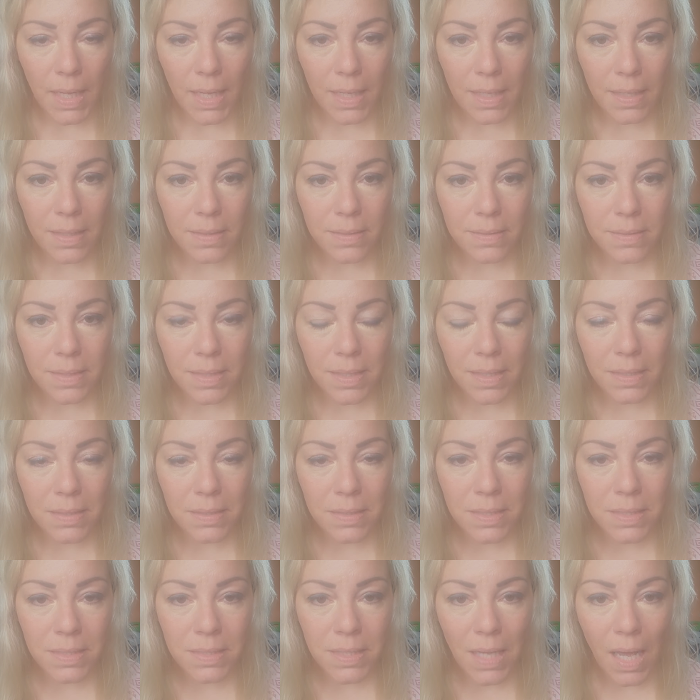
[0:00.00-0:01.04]
is
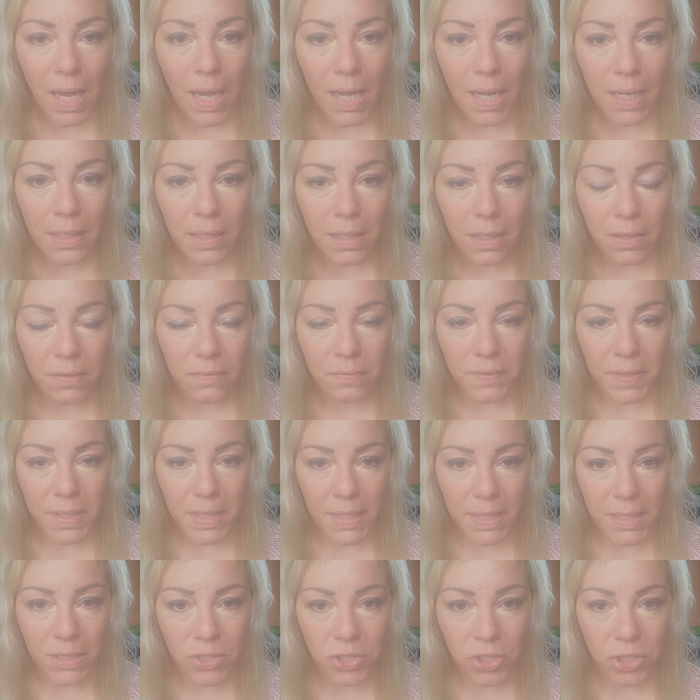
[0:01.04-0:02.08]
inside of
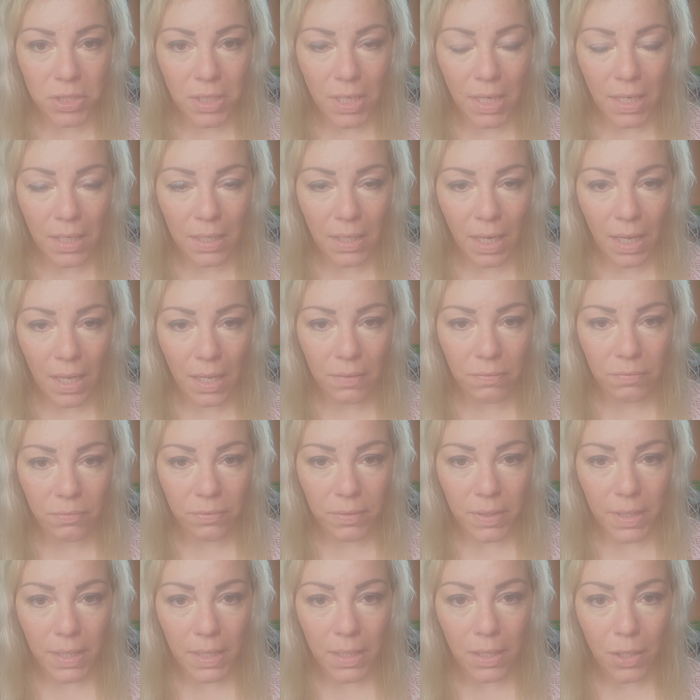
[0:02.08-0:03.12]
each and
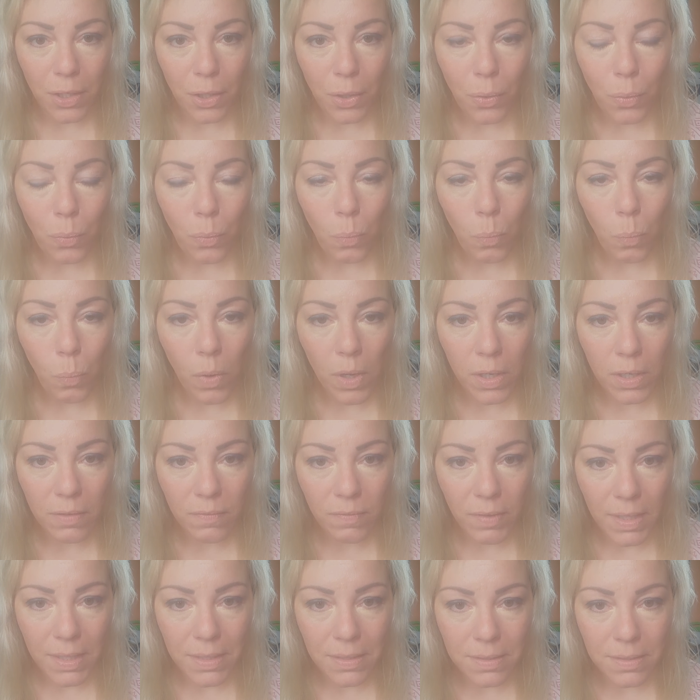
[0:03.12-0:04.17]
every one of
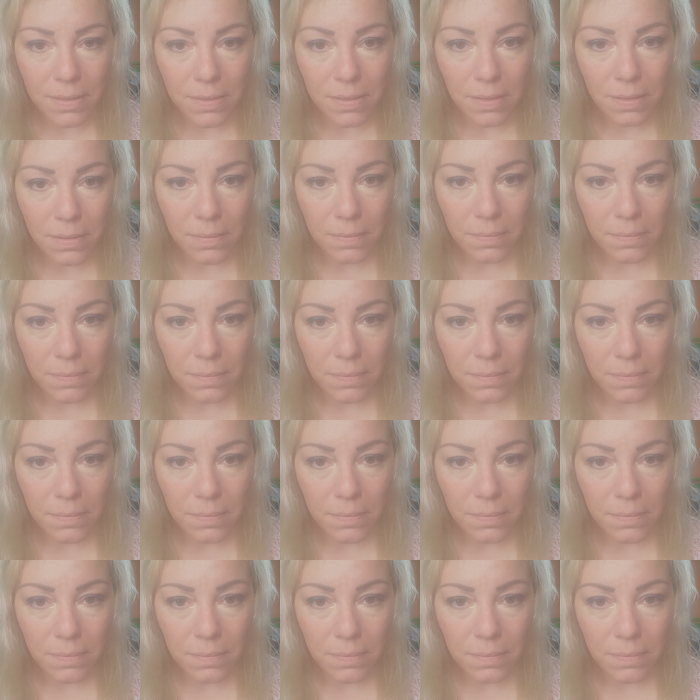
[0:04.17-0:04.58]
us